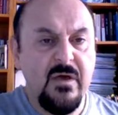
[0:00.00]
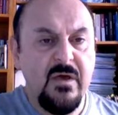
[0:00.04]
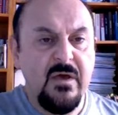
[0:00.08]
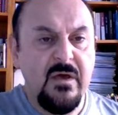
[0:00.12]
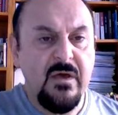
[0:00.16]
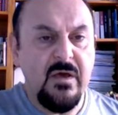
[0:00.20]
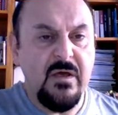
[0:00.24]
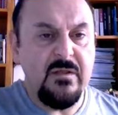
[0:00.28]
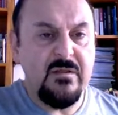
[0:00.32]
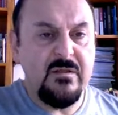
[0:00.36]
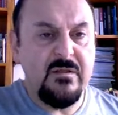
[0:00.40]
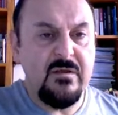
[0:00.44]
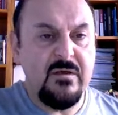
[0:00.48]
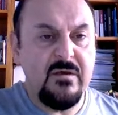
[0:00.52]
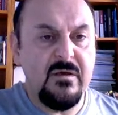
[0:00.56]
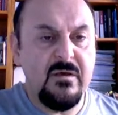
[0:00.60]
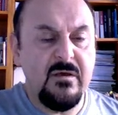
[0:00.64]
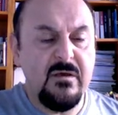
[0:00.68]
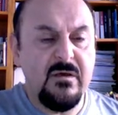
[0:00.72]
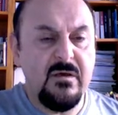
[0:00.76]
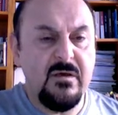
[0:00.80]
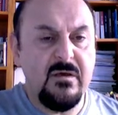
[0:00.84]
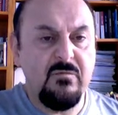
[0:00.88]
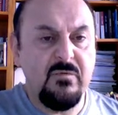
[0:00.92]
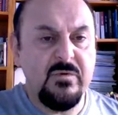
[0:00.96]
and
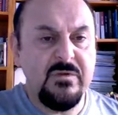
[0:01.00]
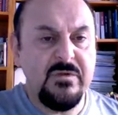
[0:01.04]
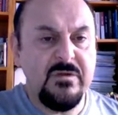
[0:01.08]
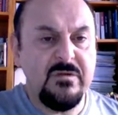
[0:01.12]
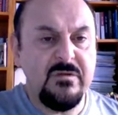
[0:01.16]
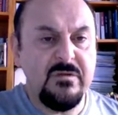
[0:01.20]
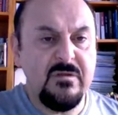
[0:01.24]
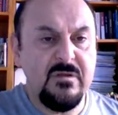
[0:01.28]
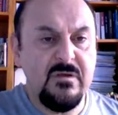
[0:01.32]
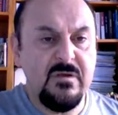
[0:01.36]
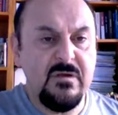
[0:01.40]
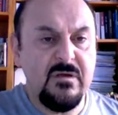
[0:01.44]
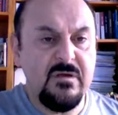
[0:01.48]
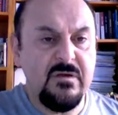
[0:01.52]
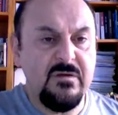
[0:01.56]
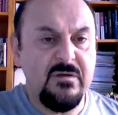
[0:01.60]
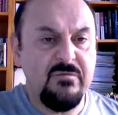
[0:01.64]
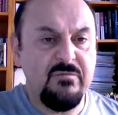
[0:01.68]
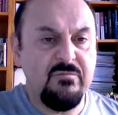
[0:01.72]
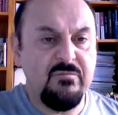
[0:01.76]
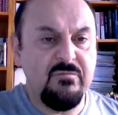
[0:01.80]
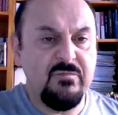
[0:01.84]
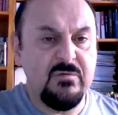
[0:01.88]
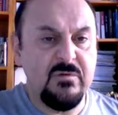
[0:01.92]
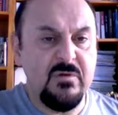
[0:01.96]
within if
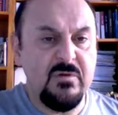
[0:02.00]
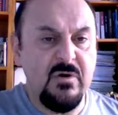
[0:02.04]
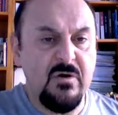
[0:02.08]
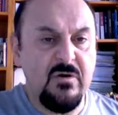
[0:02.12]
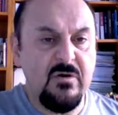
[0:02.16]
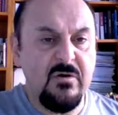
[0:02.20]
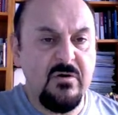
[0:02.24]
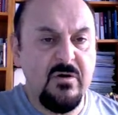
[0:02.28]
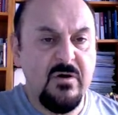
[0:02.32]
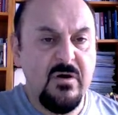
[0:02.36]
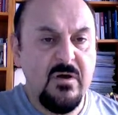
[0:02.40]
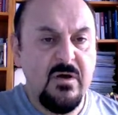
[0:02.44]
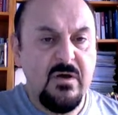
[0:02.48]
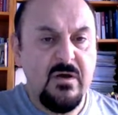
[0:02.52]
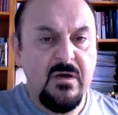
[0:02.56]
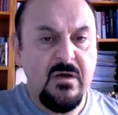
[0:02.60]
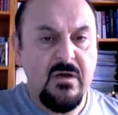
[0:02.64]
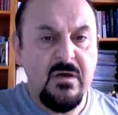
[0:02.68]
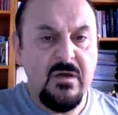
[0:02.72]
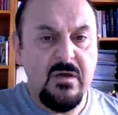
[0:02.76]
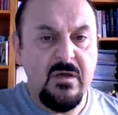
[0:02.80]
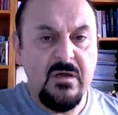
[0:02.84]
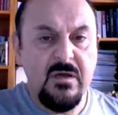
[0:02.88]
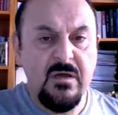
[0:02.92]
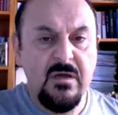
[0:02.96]
block,
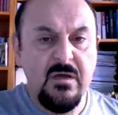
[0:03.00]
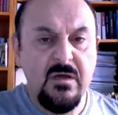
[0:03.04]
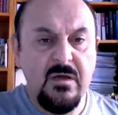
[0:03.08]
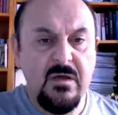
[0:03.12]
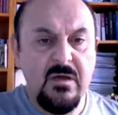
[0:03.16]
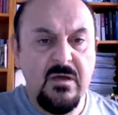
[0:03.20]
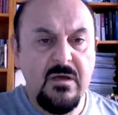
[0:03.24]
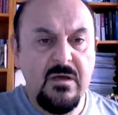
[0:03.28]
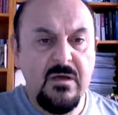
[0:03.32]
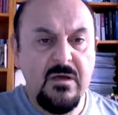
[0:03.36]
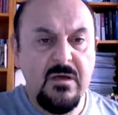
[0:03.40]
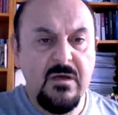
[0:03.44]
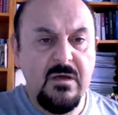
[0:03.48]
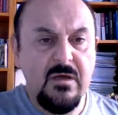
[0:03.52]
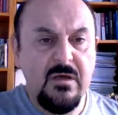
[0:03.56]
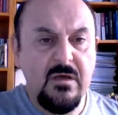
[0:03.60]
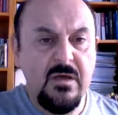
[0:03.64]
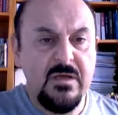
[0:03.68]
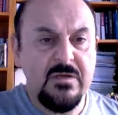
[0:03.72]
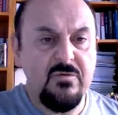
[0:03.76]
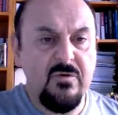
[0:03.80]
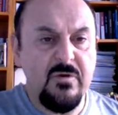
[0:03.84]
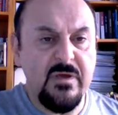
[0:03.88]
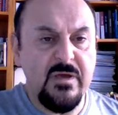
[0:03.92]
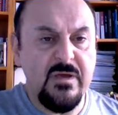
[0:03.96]
as long
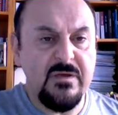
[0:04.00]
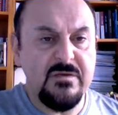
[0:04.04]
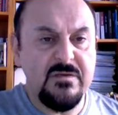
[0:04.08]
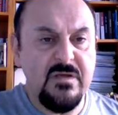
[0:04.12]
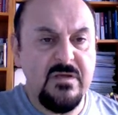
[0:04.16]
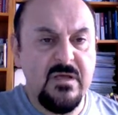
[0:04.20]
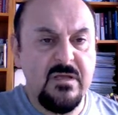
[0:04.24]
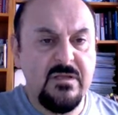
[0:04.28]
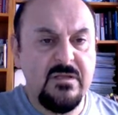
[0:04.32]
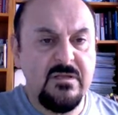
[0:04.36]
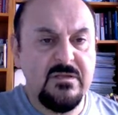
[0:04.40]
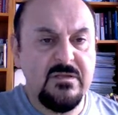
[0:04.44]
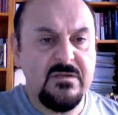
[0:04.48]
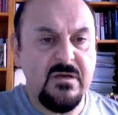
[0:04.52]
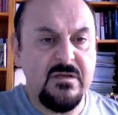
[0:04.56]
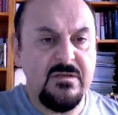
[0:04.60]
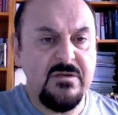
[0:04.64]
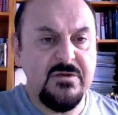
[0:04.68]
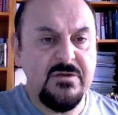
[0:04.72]
as this condition is